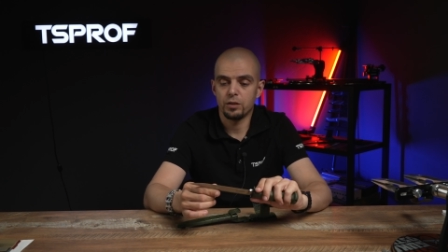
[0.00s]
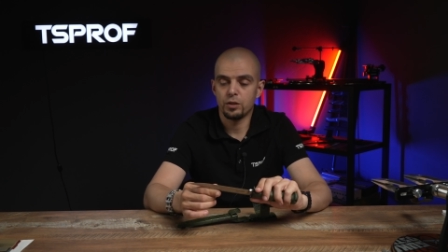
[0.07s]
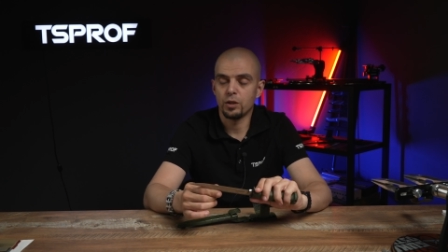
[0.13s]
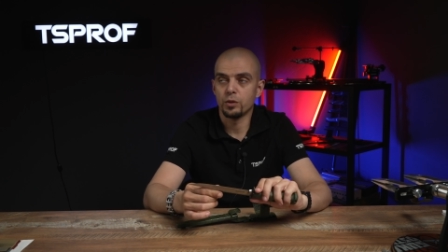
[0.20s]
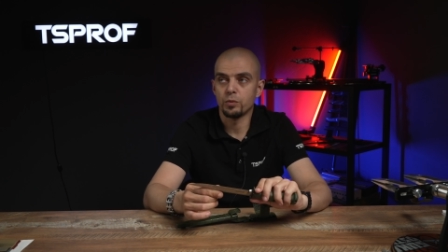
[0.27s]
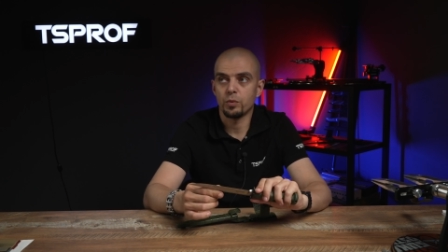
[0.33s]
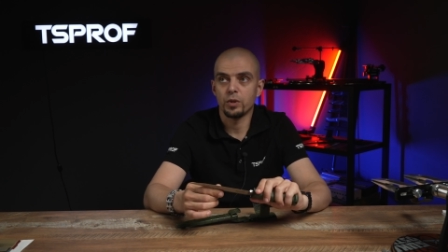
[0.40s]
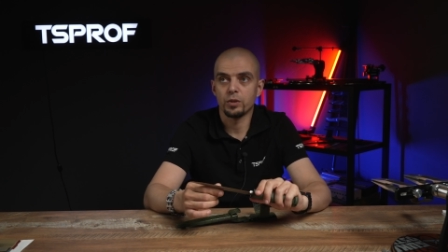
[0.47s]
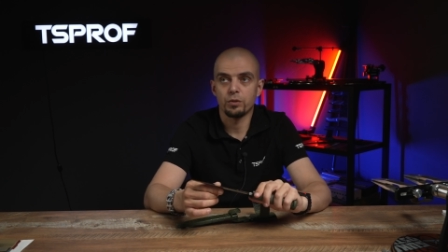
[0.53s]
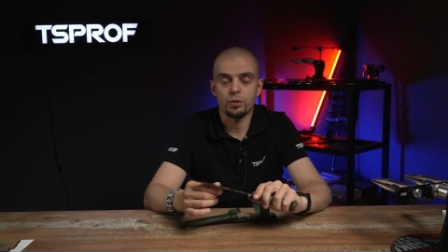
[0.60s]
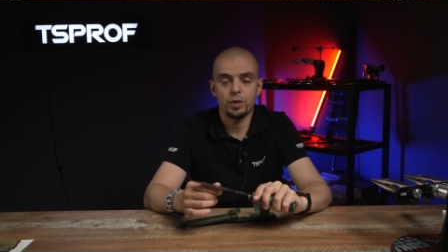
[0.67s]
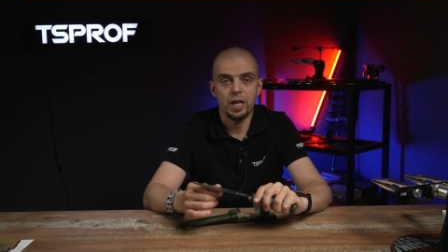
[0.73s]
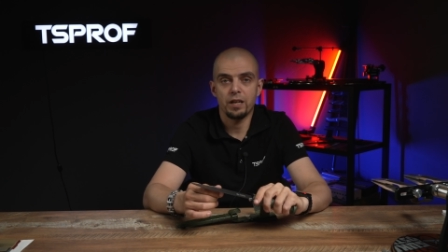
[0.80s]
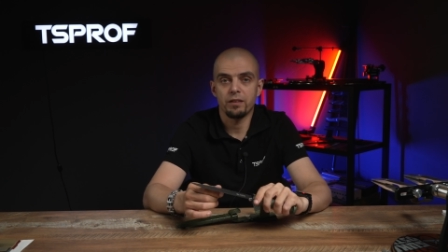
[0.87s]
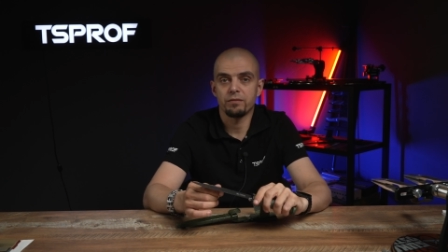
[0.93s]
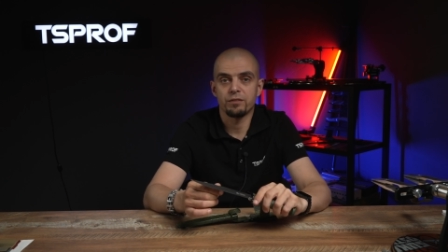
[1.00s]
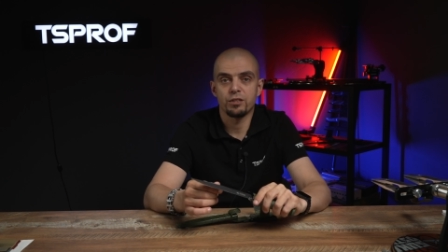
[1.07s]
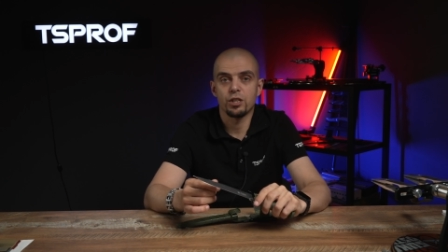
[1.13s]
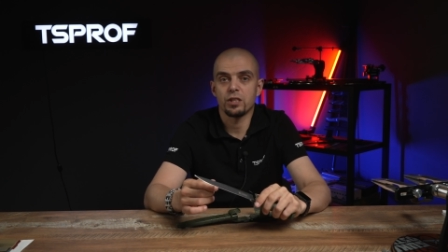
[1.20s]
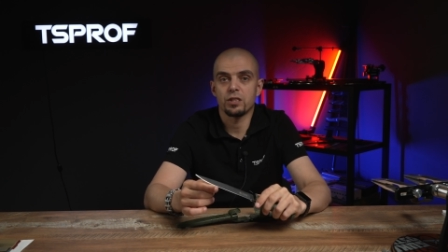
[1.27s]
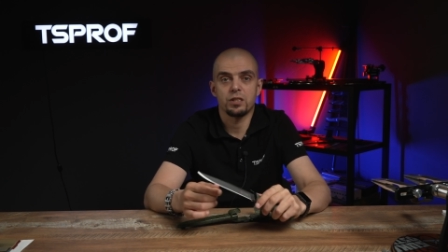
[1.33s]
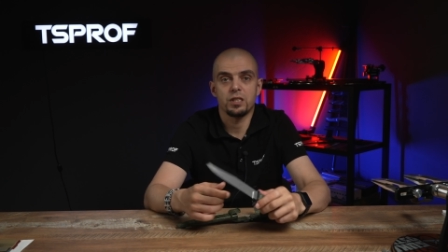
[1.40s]
don't want to have
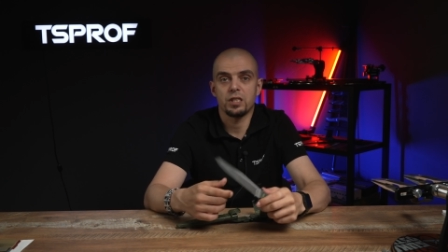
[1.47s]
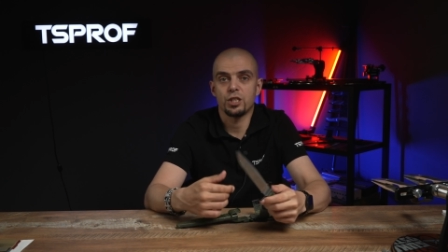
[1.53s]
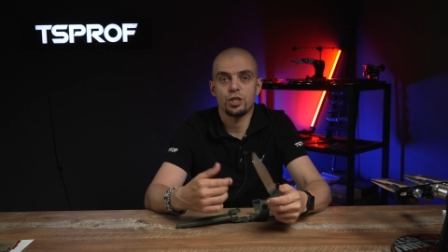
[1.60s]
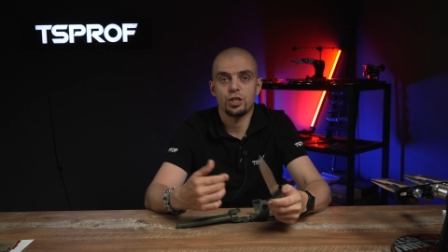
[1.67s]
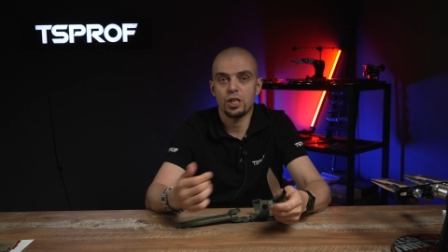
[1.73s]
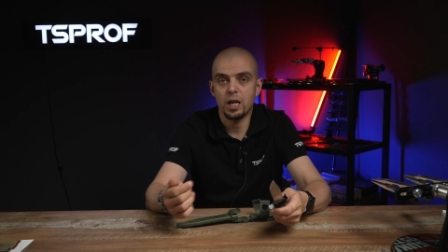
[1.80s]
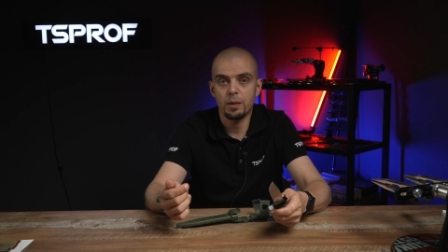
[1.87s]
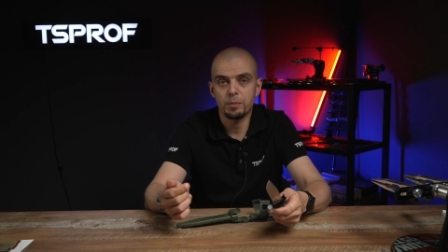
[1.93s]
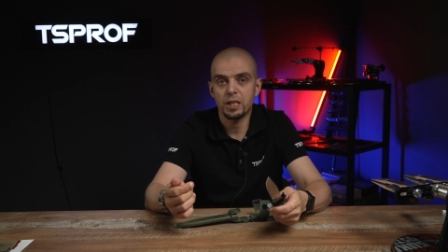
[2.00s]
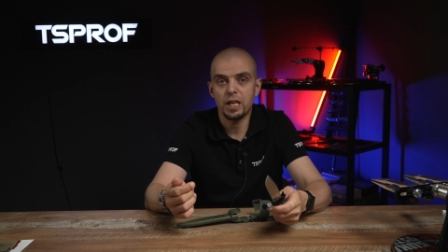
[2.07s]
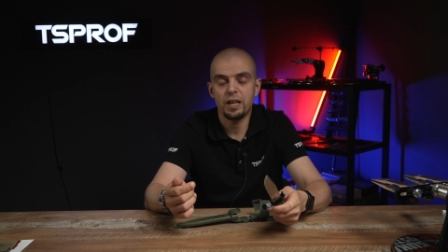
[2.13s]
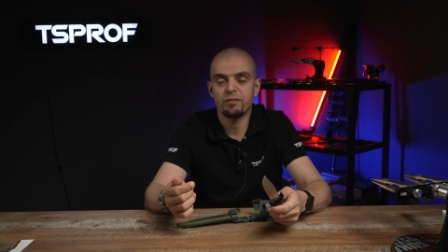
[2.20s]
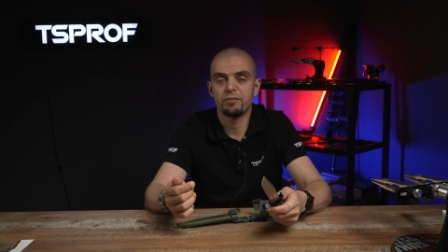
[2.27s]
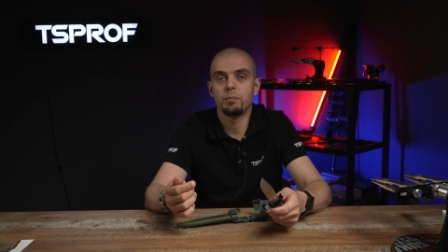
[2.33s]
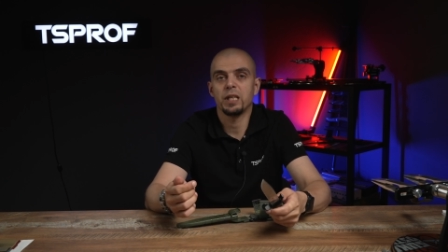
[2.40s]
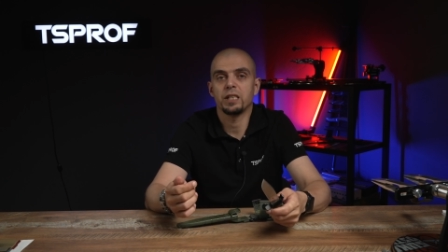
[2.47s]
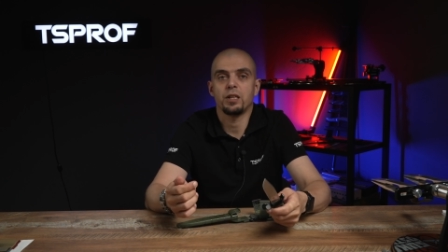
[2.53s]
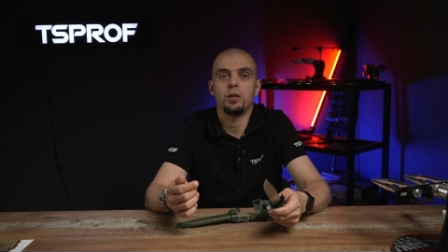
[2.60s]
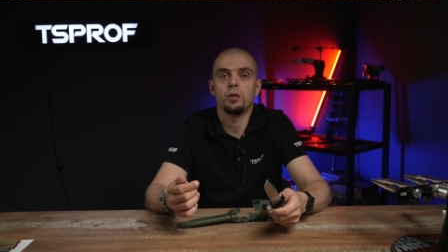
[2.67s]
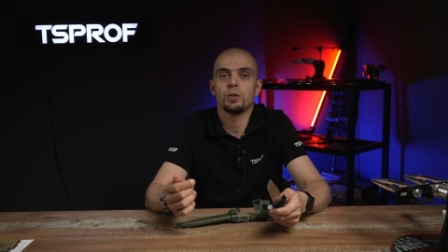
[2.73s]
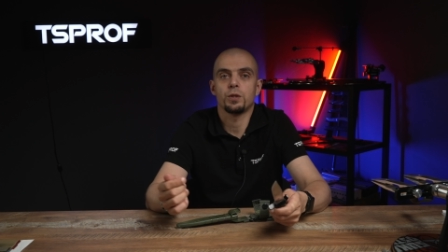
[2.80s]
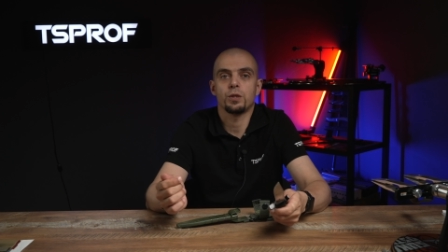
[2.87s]
just a sharp knife, but
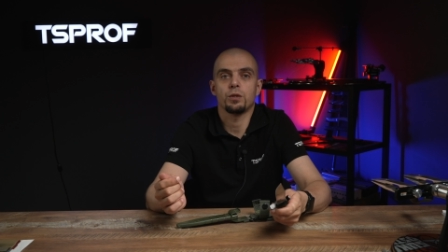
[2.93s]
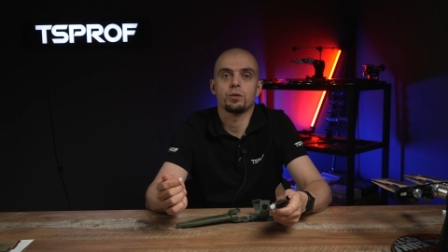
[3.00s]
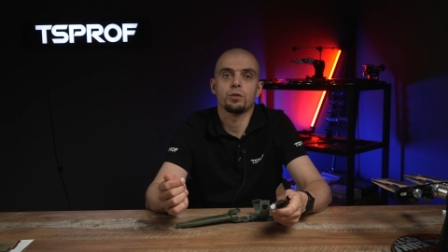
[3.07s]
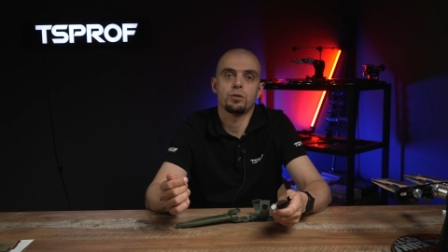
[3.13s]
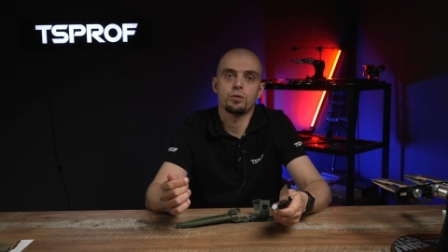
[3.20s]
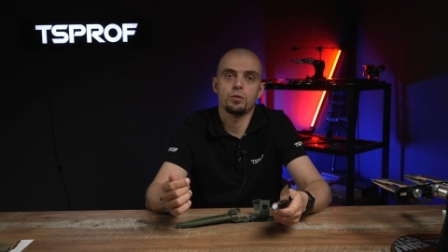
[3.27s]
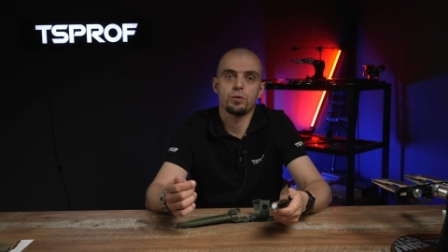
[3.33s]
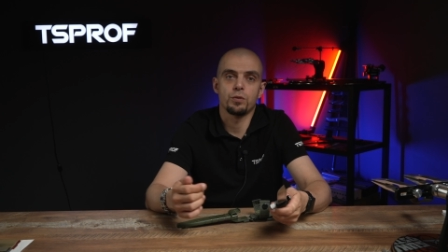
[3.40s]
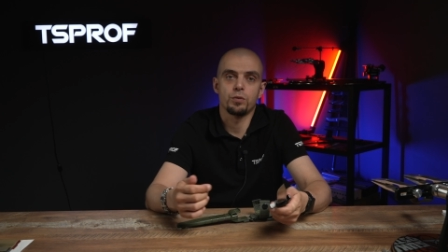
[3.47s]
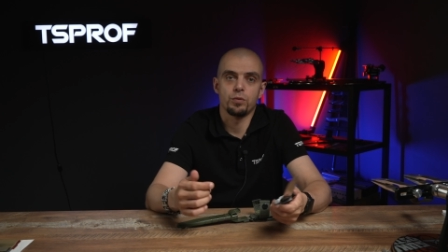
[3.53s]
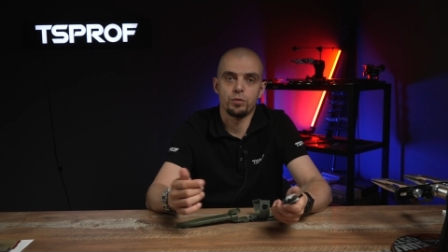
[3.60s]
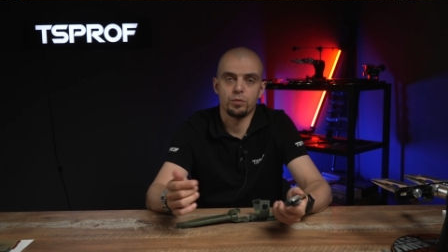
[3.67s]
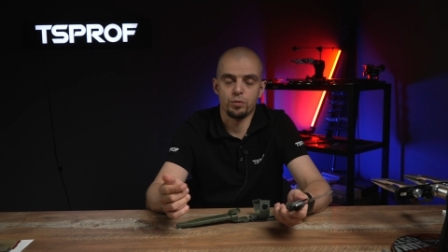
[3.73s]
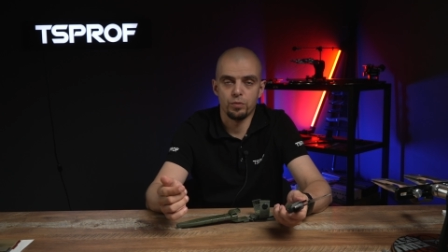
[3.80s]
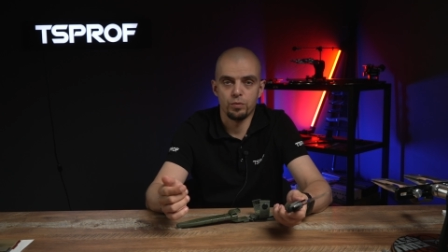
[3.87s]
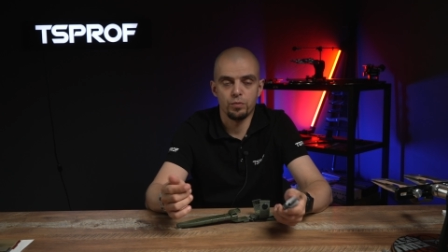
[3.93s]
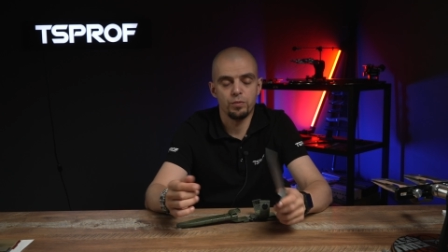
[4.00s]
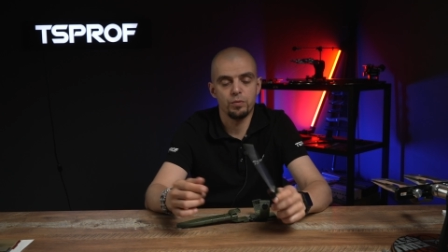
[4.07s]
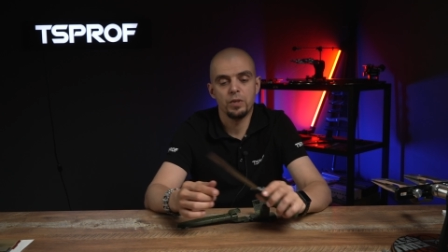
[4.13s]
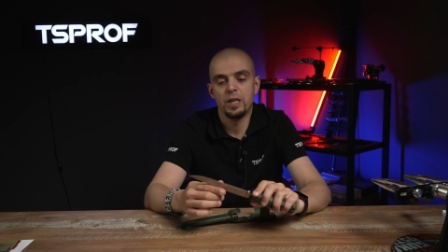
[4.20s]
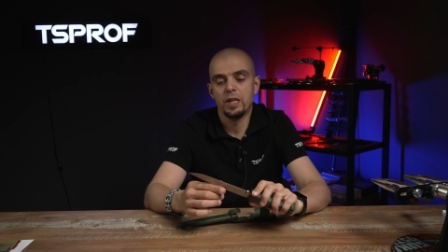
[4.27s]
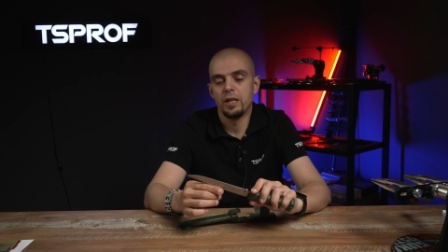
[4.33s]
also to